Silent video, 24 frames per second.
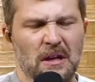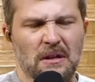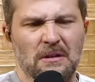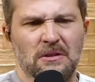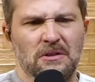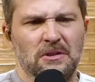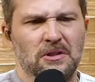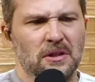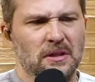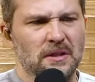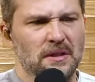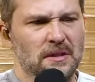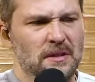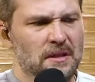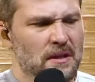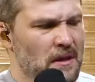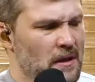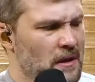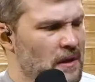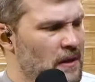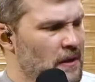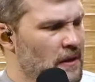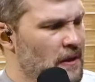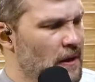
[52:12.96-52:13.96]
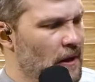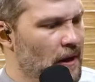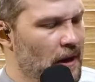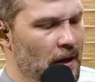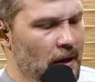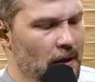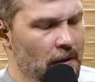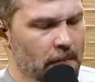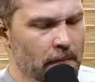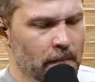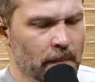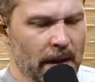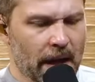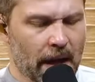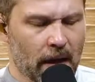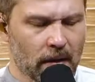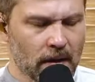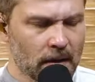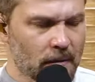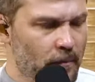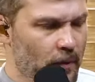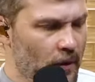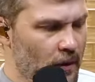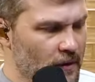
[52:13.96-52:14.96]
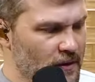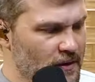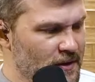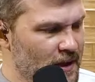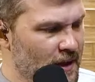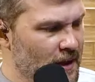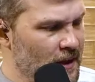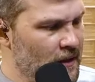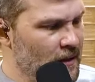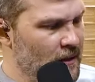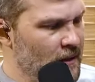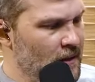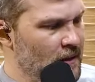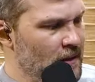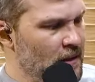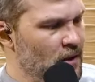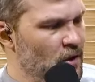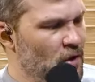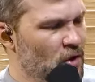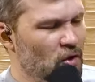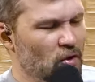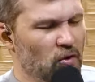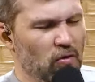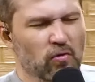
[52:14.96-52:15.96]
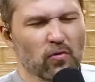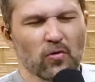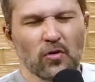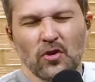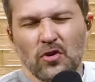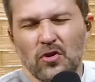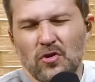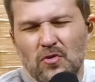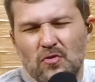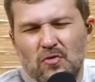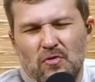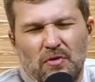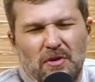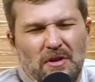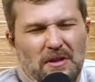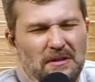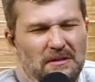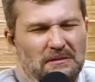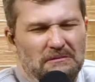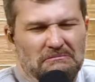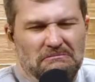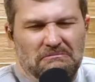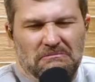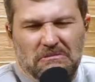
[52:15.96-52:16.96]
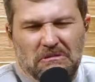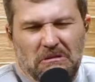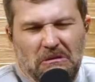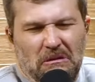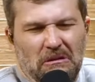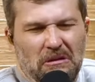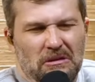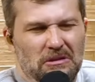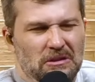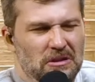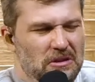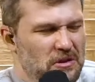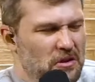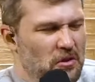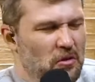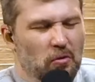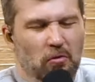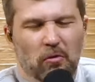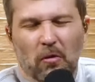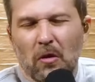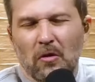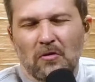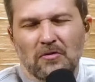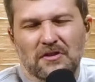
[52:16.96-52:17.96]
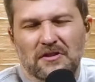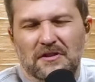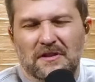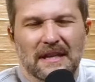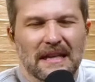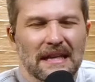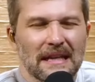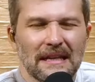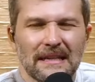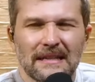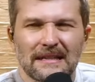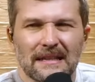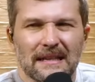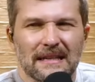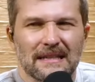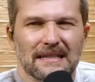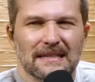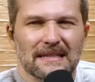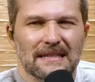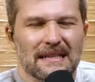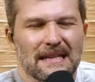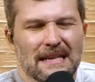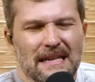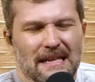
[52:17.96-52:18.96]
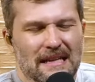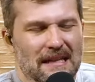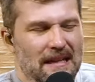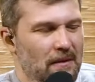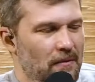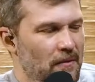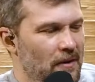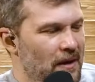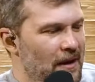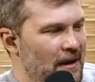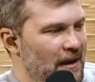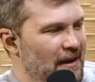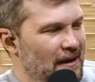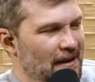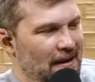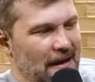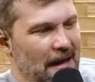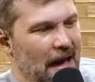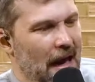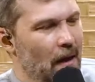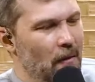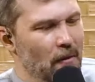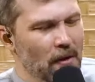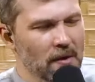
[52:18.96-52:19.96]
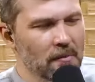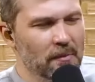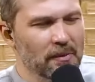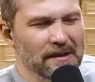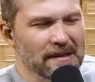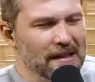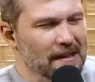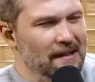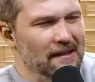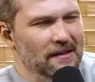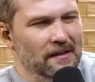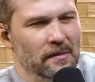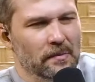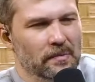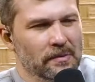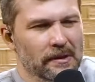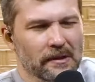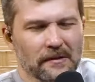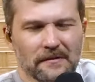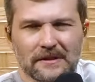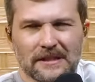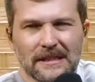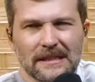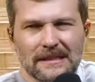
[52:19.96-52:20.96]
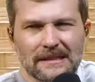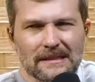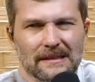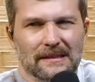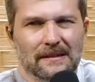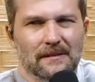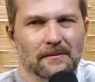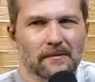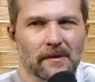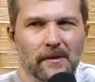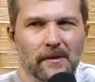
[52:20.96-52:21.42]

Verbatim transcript: just, um, how did Paul say it? crude, mm. just gross things I said. I want, yeah. I want to put that under the blood of Jesus and